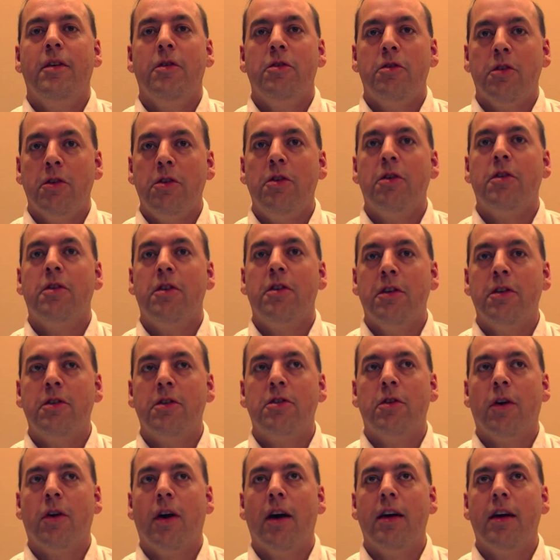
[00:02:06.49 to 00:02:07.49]
So you're
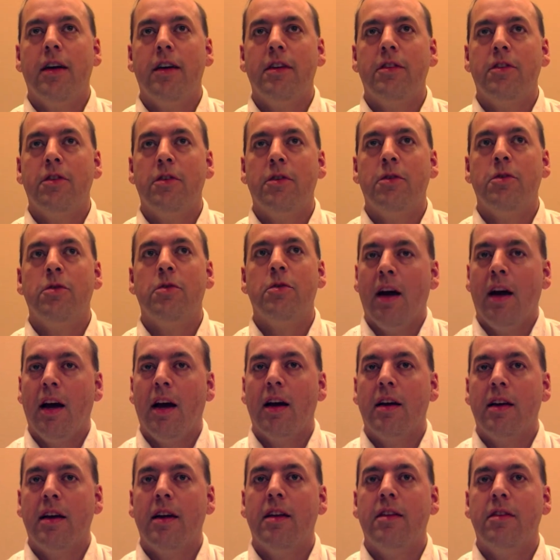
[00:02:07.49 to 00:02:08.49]
trying to
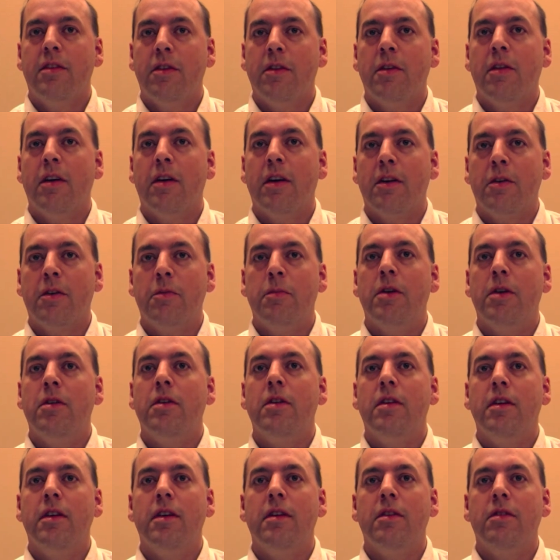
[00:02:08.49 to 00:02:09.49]
hack into their
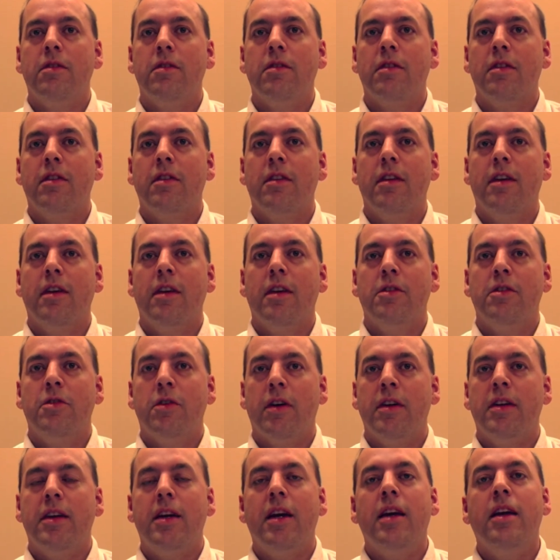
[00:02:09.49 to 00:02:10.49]
communities,
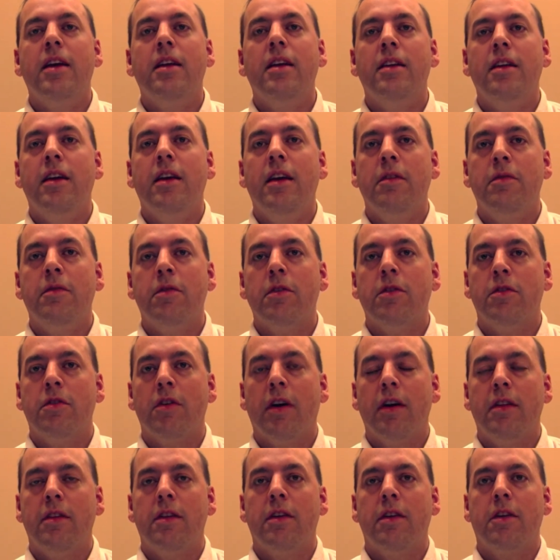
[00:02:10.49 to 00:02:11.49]
trying to get in,
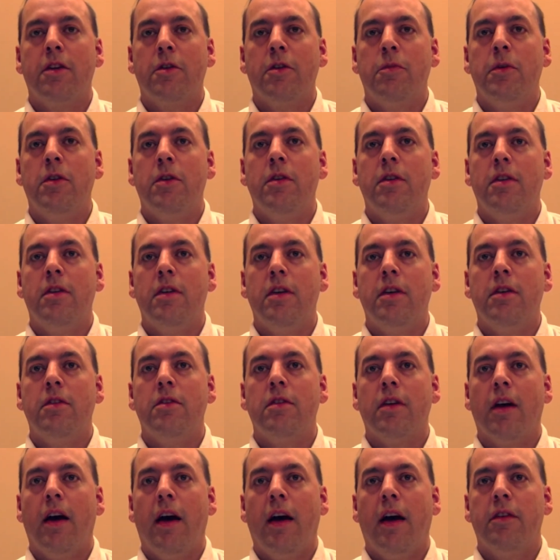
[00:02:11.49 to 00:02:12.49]
infiltrate their
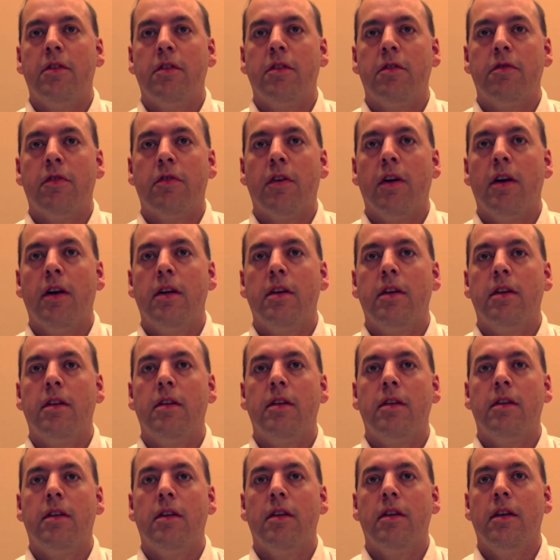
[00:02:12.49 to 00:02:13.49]
communities as a friend,
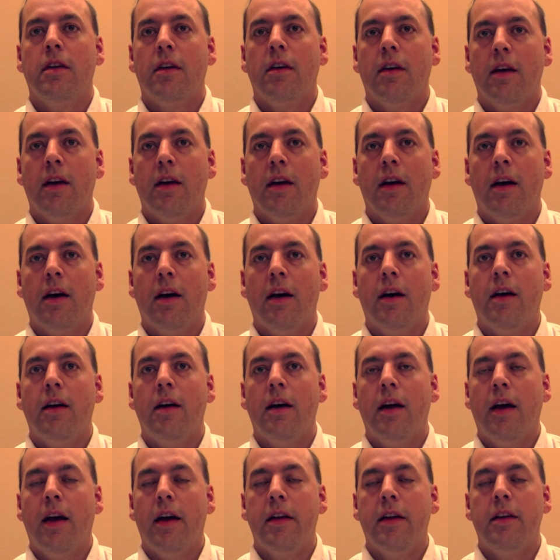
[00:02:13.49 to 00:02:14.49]

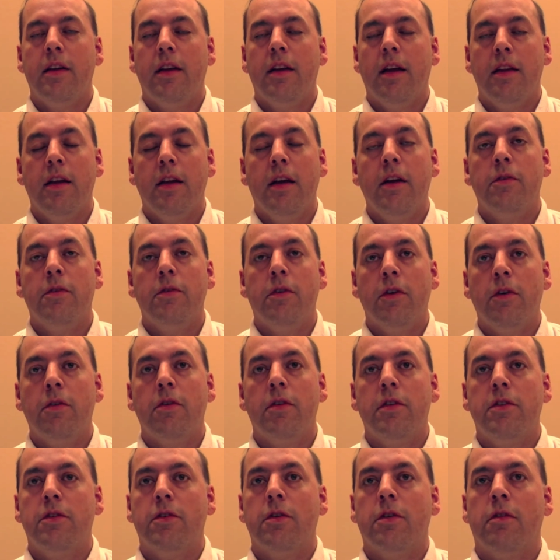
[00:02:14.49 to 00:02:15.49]
and they don't know
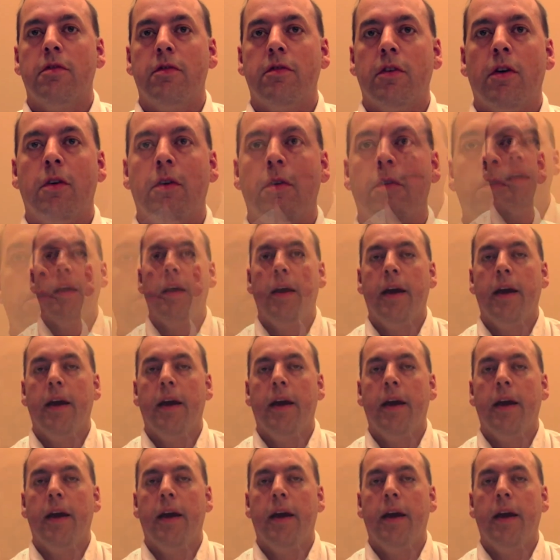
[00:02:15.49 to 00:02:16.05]
that you're a foe.